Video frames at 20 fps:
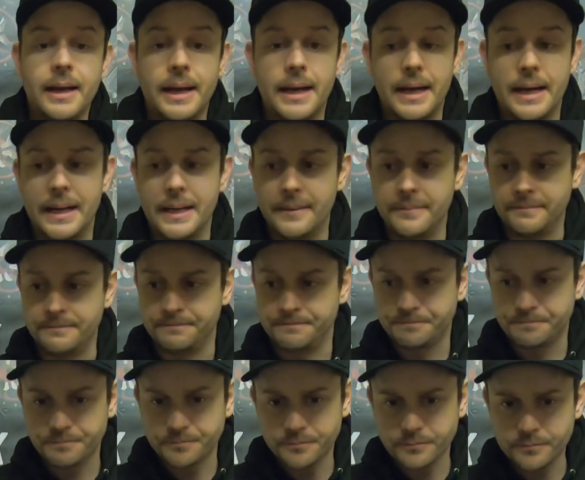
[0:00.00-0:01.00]
Um,
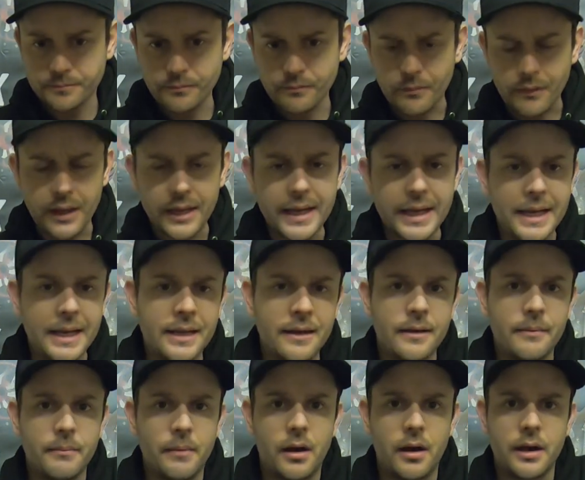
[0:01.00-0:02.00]

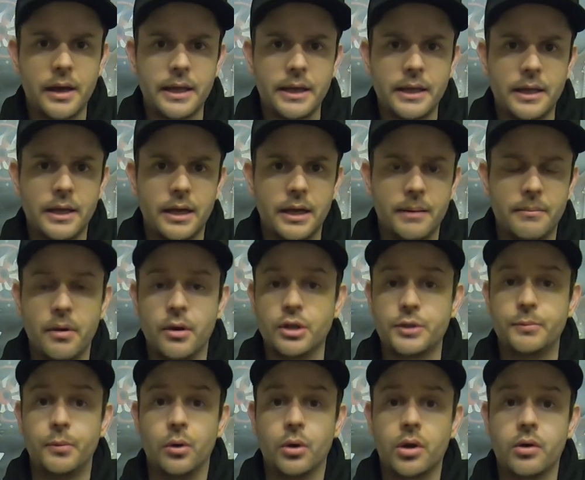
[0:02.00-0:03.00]
in my uh,
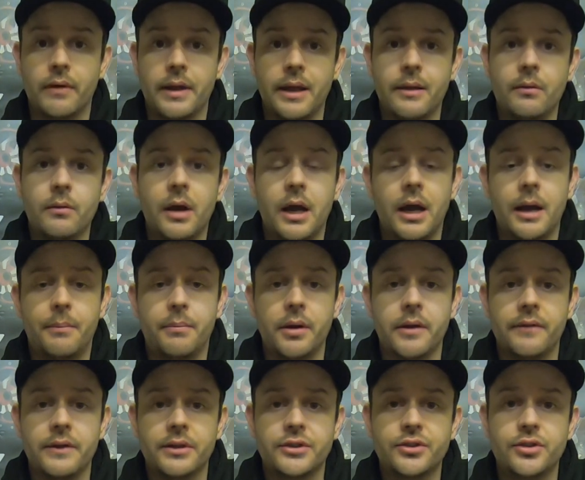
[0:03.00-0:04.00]
motorsport career, uh,
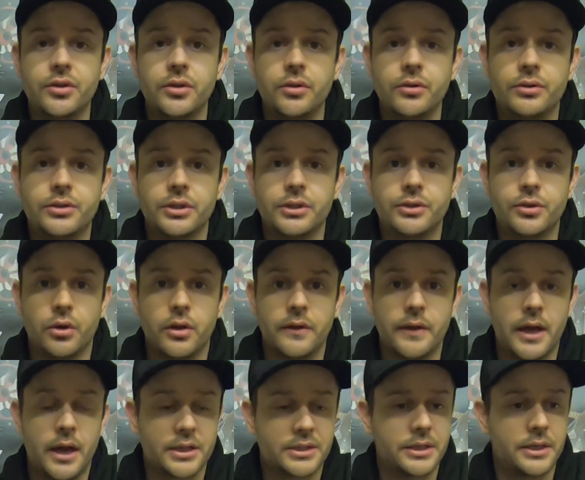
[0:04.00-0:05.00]
previous to, to joining the
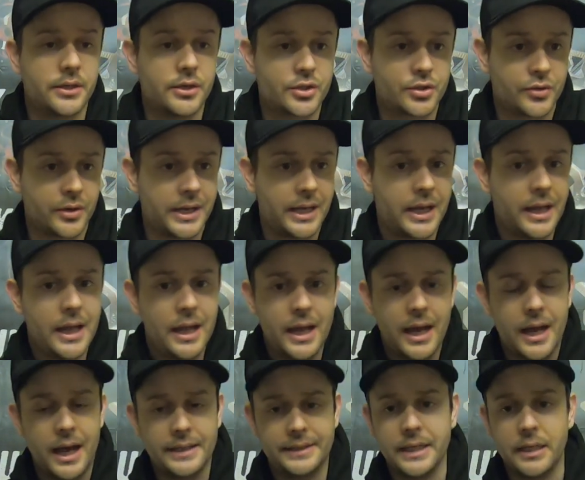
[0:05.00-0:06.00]
R C industry,
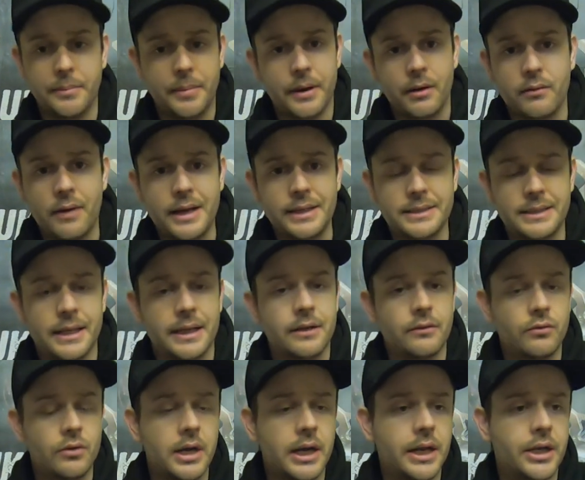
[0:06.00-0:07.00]
I uh, did a bit of racing,
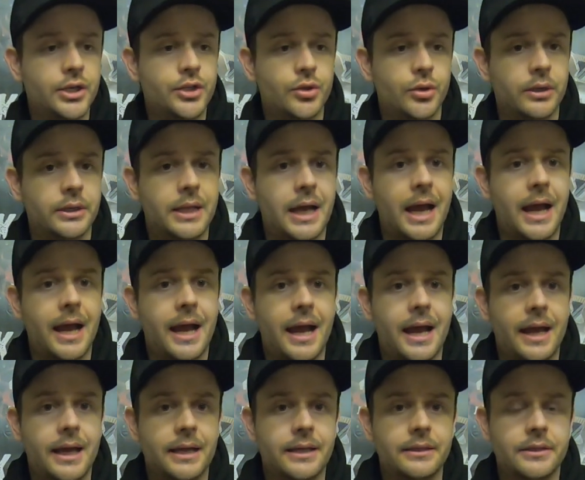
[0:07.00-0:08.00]
really enjoyed that,
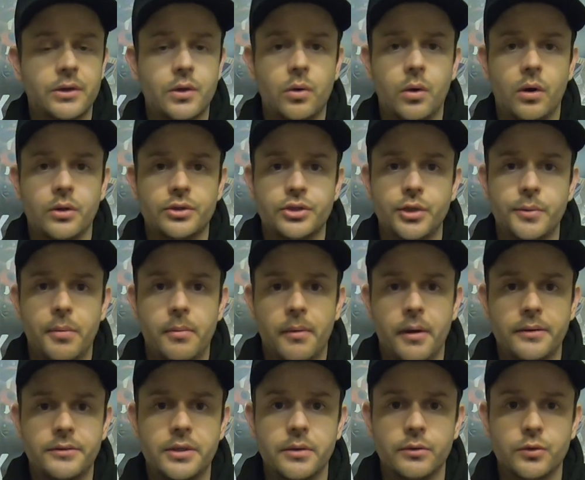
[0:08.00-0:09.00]
and quad
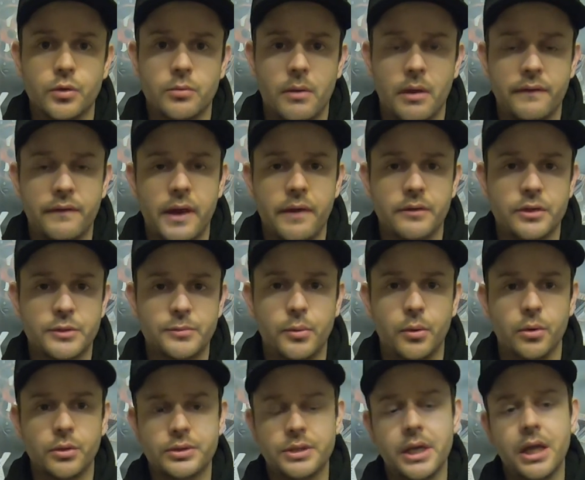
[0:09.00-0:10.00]
supermoto was one of my favorite
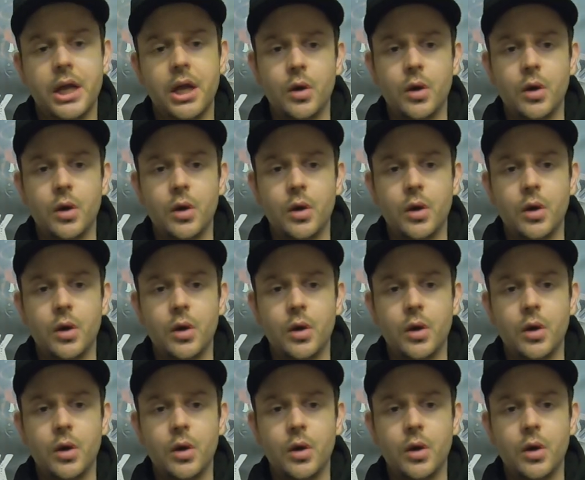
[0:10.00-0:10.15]
sports.